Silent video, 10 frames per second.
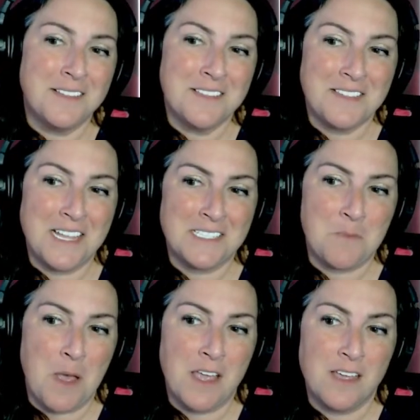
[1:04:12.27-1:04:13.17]
that's
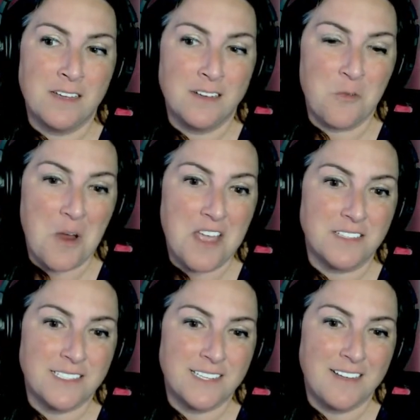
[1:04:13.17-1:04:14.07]
my
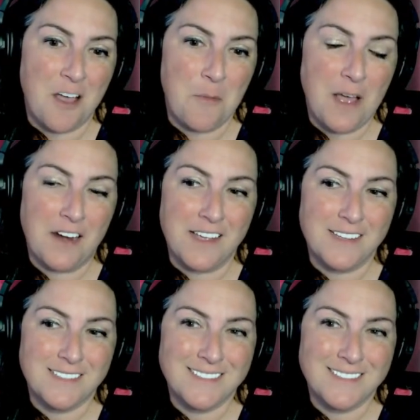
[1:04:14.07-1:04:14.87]
rant about it.